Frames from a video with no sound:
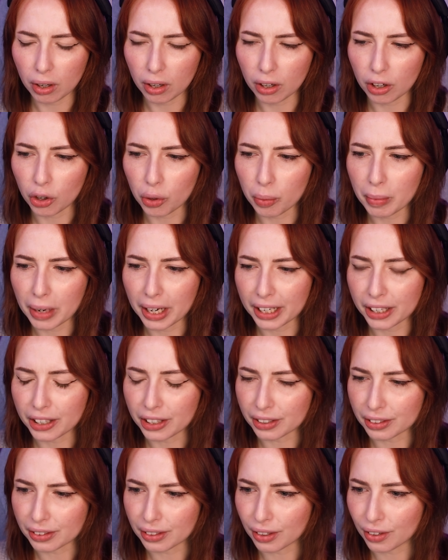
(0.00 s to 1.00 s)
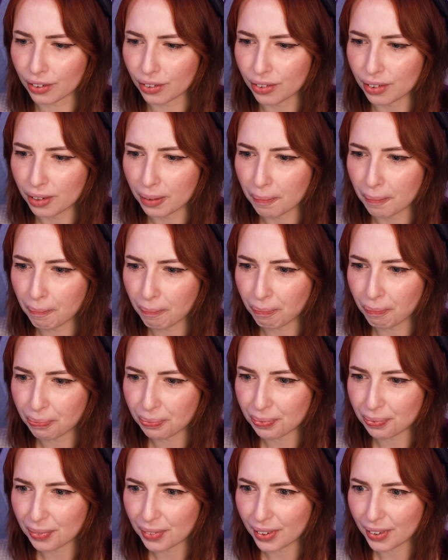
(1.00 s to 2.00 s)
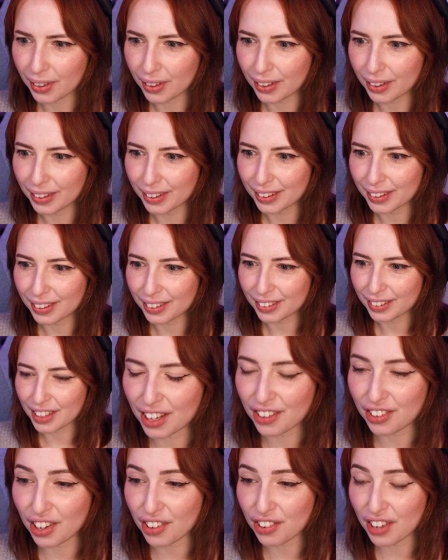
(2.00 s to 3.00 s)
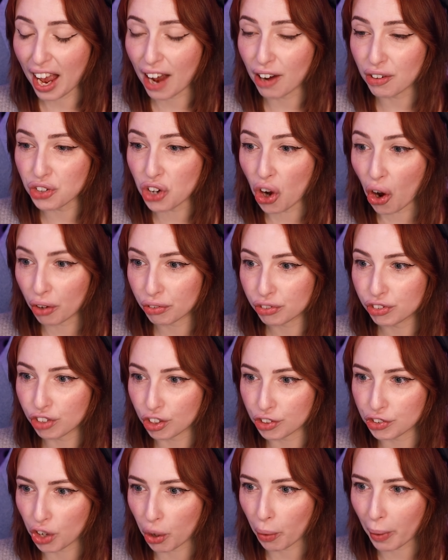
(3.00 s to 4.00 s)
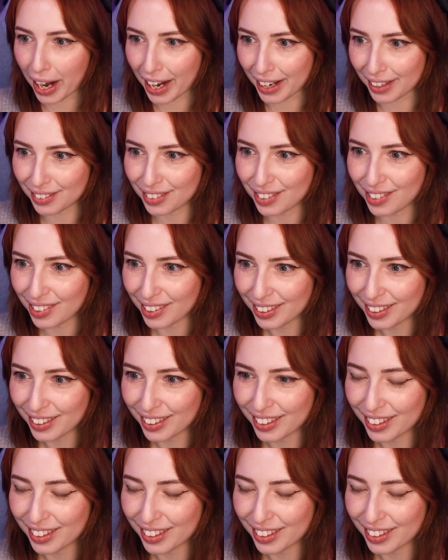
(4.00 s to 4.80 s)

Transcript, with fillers: oh my goodness. This is how not to do it.